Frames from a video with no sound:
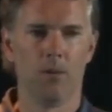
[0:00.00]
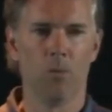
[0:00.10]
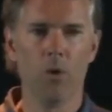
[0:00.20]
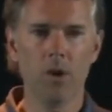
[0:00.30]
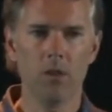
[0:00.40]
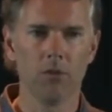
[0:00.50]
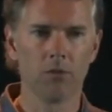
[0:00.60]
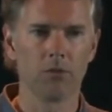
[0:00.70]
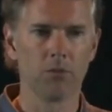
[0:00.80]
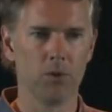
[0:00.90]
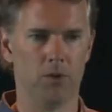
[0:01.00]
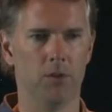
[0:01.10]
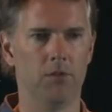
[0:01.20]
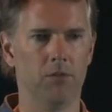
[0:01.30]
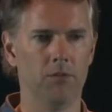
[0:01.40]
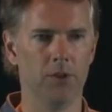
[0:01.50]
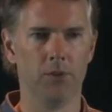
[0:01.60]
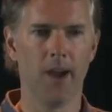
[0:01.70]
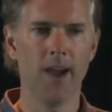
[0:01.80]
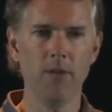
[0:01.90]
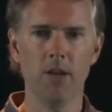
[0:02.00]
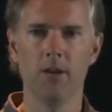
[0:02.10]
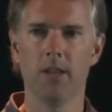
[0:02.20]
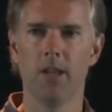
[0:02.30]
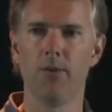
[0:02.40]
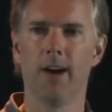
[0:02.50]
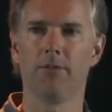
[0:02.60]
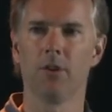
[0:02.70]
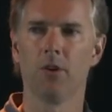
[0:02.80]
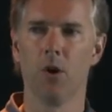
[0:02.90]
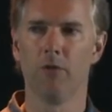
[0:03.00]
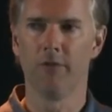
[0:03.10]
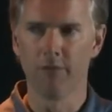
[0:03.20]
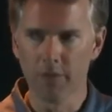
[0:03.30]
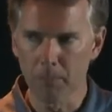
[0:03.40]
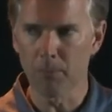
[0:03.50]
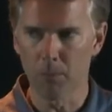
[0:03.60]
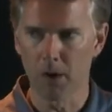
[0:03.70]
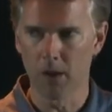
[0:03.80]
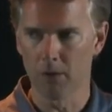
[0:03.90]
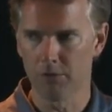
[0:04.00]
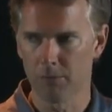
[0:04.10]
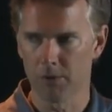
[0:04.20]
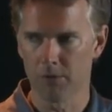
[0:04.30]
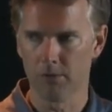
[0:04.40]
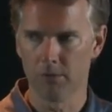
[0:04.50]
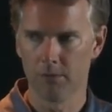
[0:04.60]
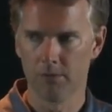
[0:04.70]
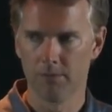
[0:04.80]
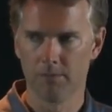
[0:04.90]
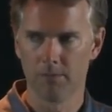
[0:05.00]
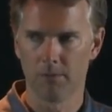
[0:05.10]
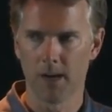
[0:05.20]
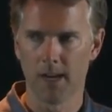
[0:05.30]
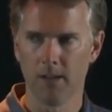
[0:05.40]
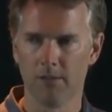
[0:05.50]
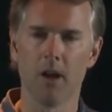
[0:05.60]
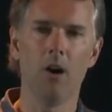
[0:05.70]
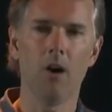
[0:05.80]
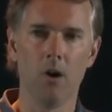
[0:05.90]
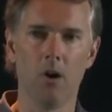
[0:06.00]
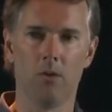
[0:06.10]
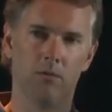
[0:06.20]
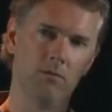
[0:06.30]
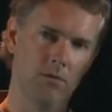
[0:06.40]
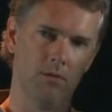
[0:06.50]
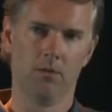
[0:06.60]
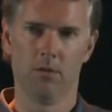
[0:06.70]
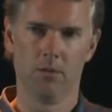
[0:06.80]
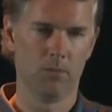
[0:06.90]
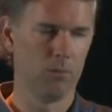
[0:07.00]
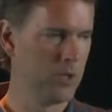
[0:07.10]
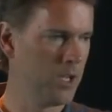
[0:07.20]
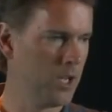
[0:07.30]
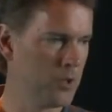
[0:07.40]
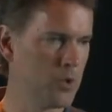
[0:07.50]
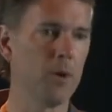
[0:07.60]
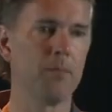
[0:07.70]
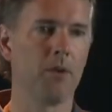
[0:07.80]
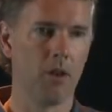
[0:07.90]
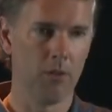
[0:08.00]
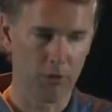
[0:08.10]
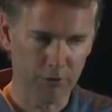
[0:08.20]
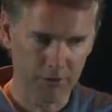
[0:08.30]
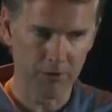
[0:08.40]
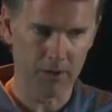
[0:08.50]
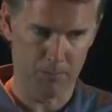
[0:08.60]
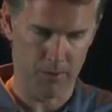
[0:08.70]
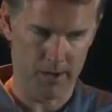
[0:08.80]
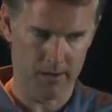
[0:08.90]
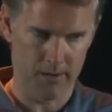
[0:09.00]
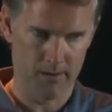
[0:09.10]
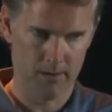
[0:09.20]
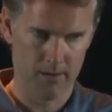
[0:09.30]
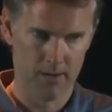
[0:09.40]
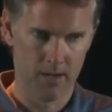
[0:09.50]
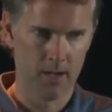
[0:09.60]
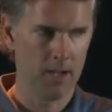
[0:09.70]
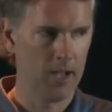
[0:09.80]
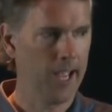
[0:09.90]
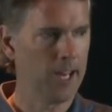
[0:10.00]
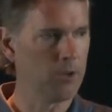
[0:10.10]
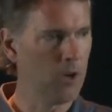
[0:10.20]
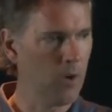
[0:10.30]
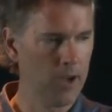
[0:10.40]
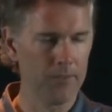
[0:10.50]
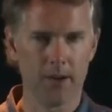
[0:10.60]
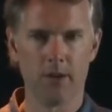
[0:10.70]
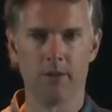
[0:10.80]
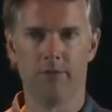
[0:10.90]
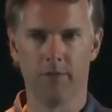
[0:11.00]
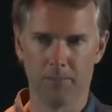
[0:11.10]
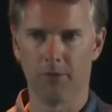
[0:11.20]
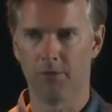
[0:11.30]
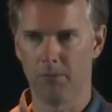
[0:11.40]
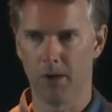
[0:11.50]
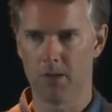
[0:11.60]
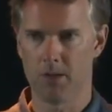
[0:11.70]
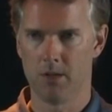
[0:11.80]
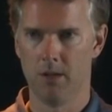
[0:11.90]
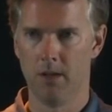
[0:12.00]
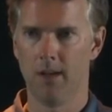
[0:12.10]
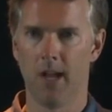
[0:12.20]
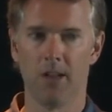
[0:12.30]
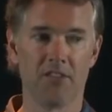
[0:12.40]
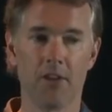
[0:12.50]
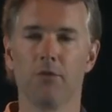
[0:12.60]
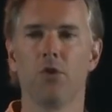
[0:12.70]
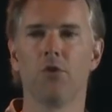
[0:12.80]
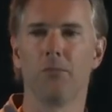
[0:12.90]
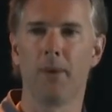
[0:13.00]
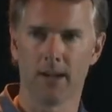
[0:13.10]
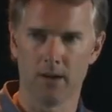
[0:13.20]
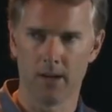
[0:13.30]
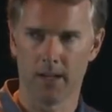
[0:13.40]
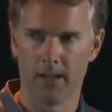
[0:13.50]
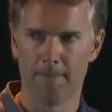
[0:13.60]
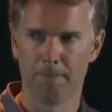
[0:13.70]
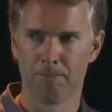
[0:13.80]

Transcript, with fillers: What do those switches do? Every now and then you have to go flip one of those switches, right? You say, oh, we uh, tripped the circuit breaker. And you go out there and you flip the switch and stuff turns back on again.